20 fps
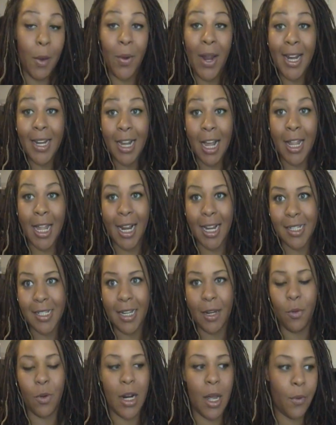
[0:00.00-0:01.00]
my weight now like i
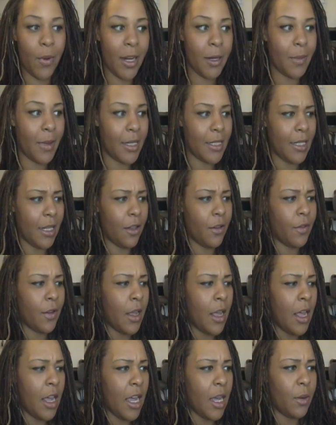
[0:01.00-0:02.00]
said when i weighed
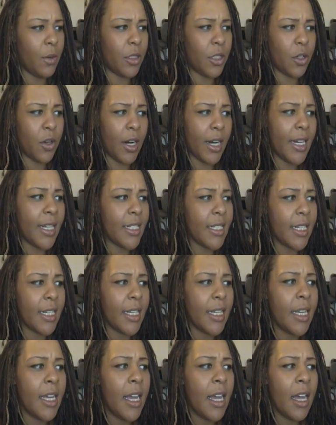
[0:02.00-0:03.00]
myself it was
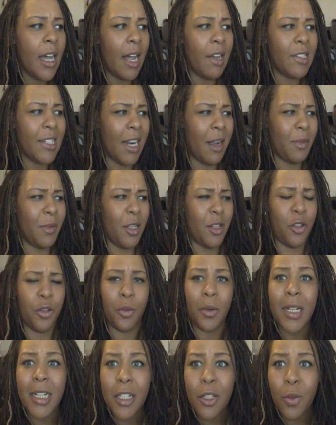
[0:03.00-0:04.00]
crazy i was like up to
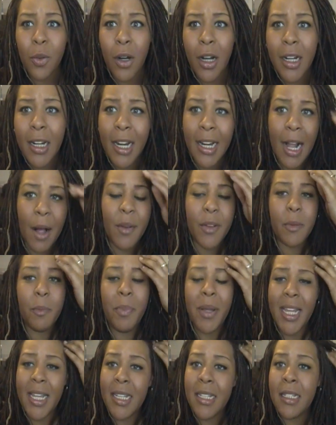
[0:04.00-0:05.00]
320 and i was
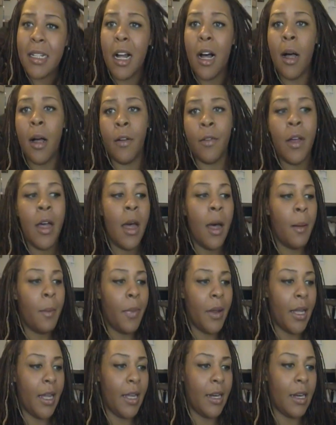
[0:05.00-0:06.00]
pissed
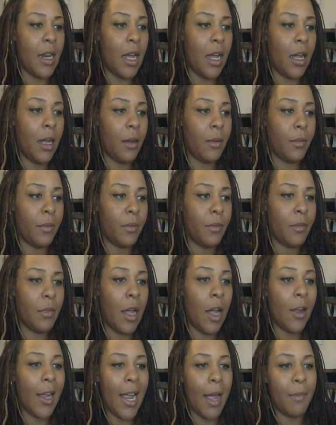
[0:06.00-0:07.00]
off but um
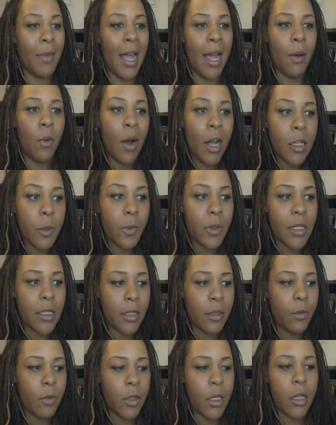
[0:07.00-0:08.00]
okay i'm not 100
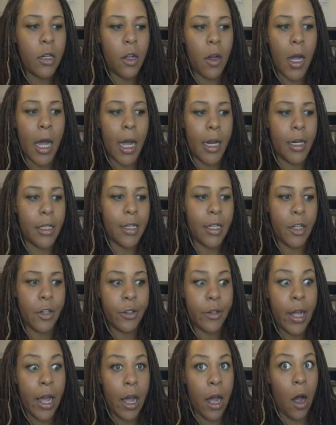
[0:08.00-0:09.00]
percent well you know how it is like
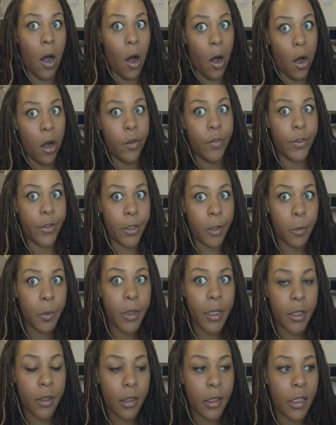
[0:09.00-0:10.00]
you're not off of your
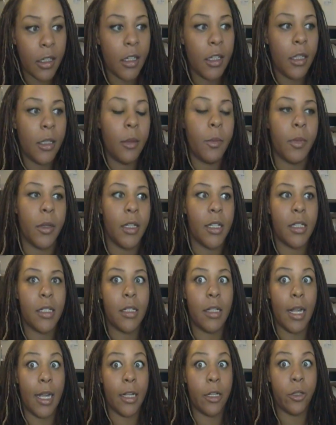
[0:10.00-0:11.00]
period but
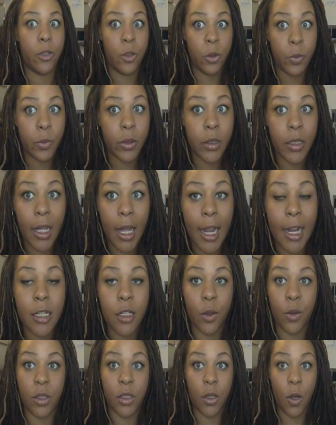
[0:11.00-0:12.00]
it's like super
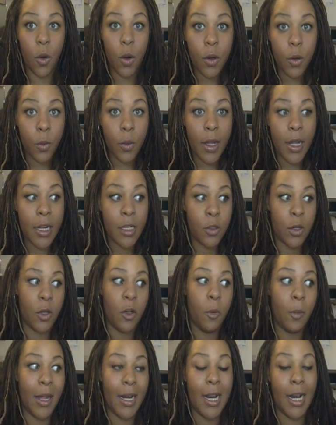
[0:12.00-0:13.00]
light so it's going away so i
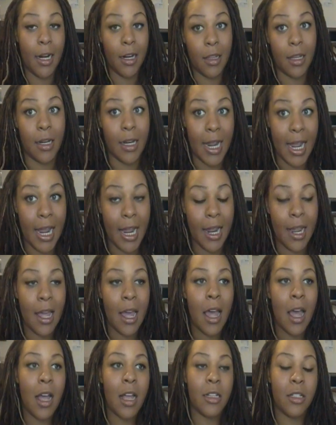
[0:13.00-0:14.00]
know by the end of the day
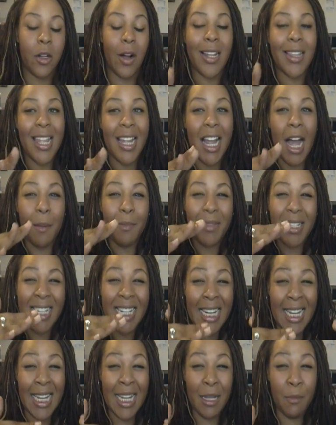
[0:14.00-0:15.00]
so i think i'm
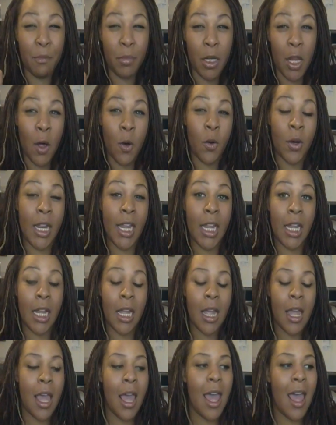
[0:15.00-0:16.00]

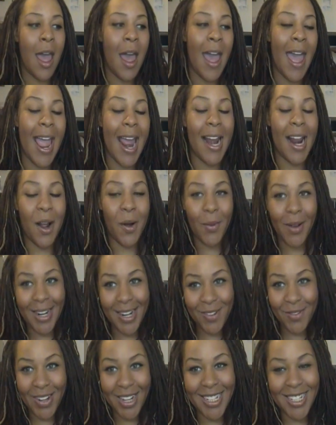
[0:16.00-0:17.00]
de-bloating and i
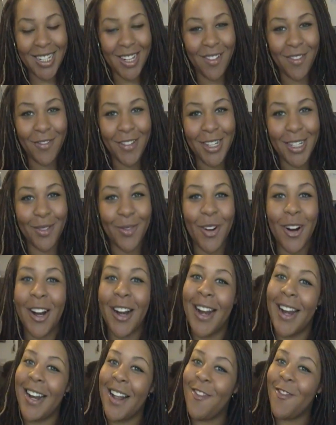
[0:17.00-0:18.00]
weighed myself this
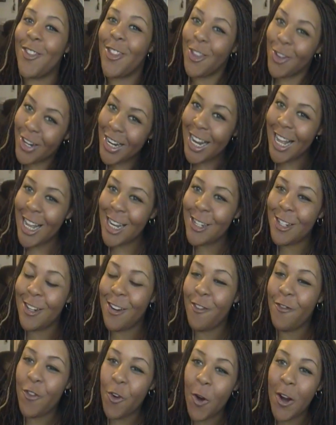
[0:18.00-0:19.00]
morning and i'm
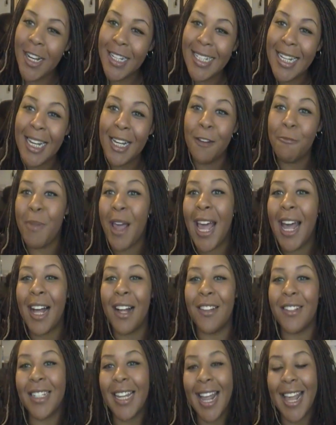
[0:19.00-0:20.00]
314
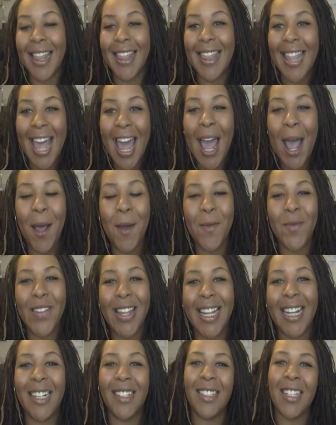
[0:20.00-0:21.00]
pounds and that
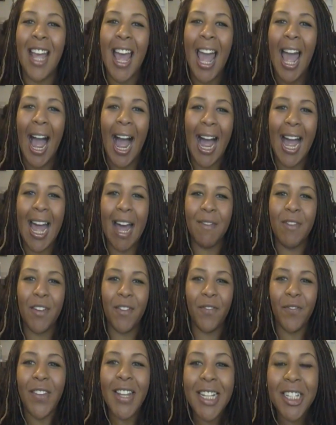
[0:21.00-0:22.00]
means i
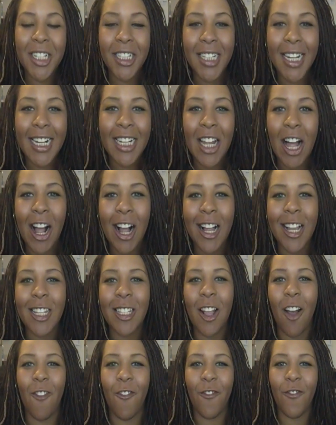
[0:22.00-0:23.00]
have officially
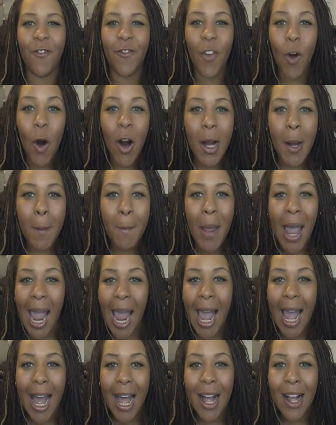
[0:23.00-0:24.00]
lost 40
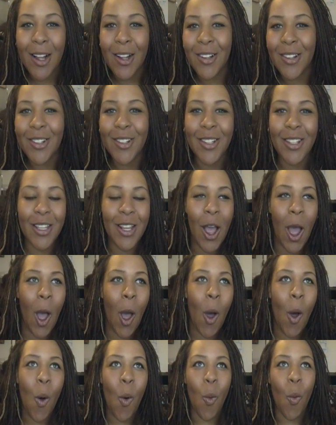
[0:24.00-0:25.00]
pounds
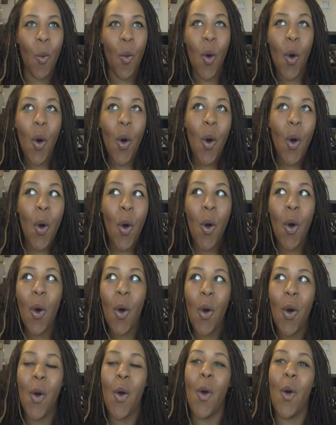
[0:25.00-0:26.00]

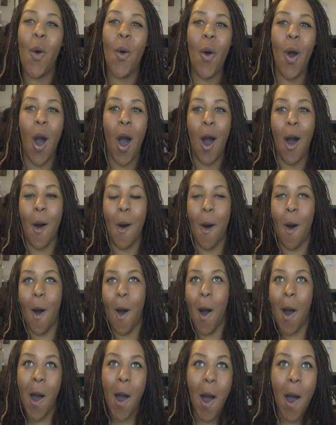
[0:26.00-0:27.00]
woohoo
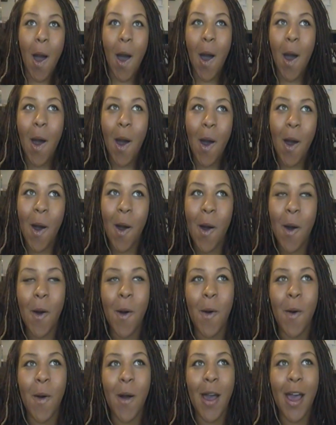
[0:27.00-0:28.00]

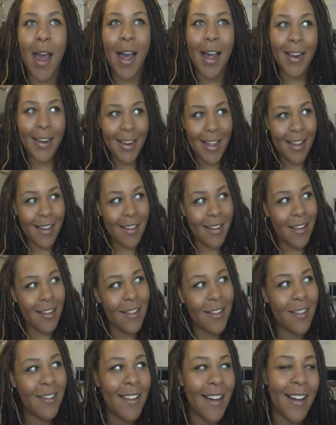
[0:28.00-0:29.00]
uh-oh
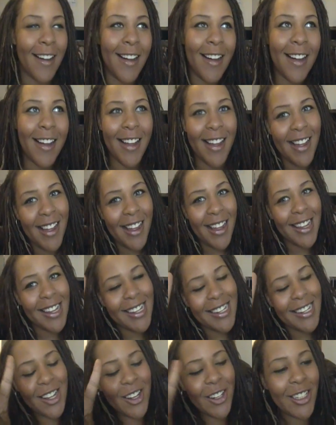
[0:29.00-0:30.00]
hello uh-uh
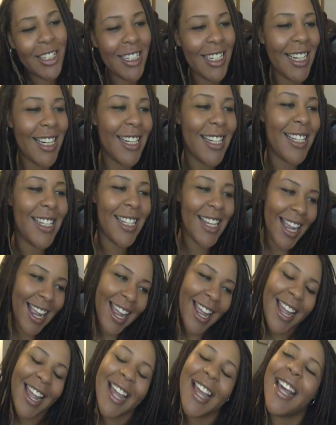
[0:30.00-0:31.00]
no, she didn't.
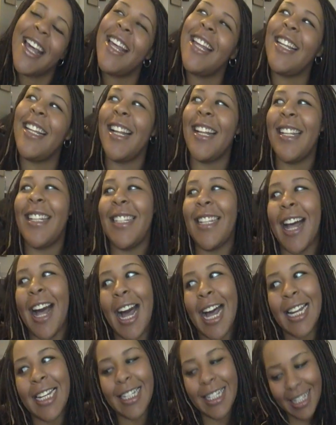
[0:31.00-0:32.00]
Yes,
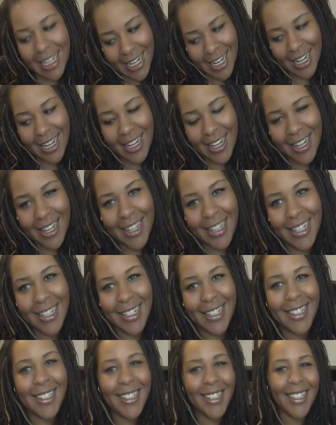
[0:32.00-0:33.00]
I
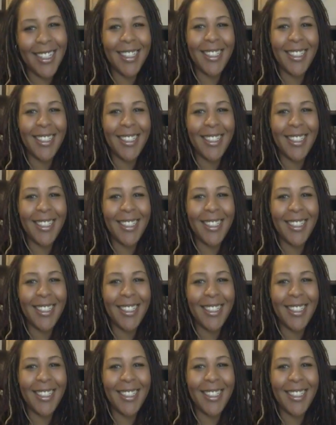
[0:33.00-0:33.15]
did.